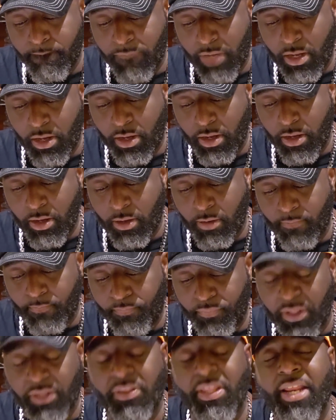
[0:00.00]
And
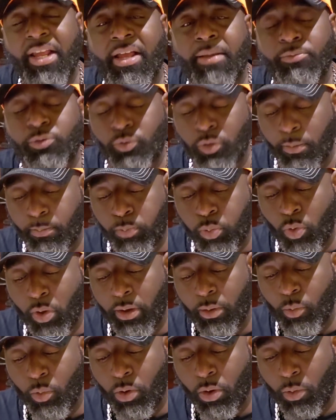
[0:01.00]
then it comes to a
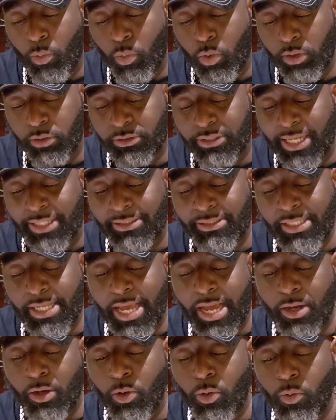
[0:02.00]
point where
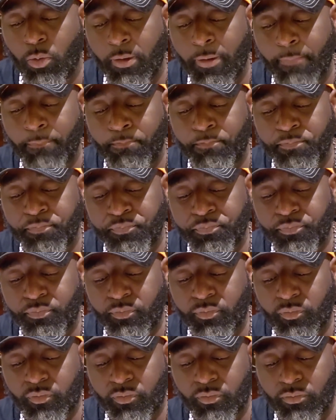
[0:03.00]
Santiago
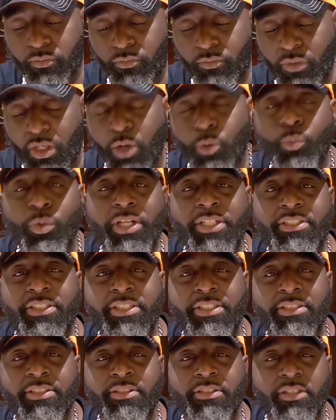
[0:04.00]

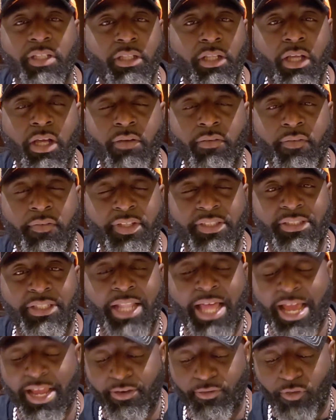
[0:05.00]
reaches the love of his
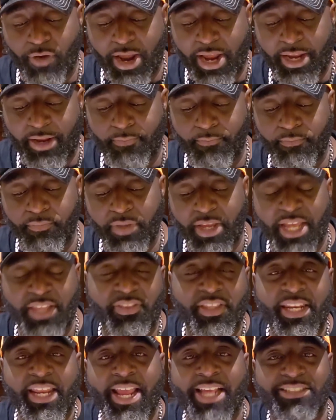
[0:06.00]
life, right?
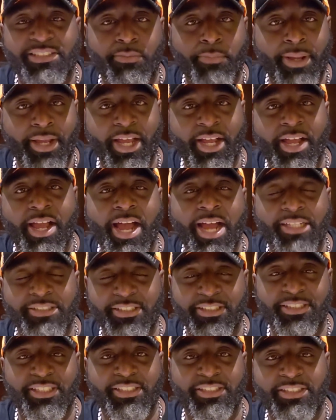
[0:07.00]
And then he has to make a
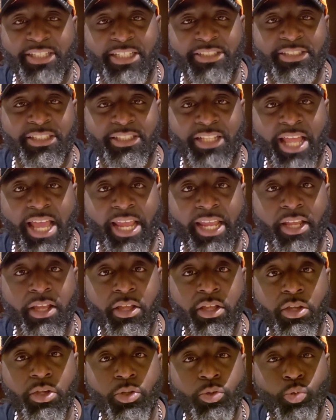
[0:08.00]
conscious decision like,
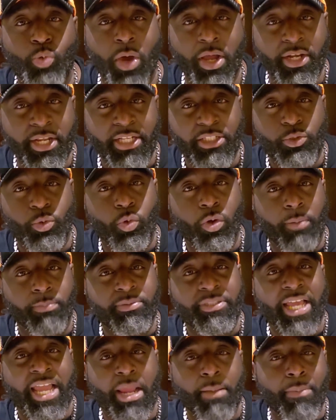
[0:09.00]
do I need to
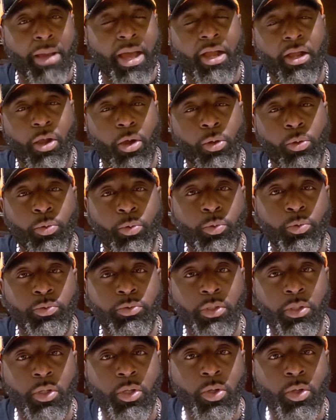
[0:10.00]
obtain my goals,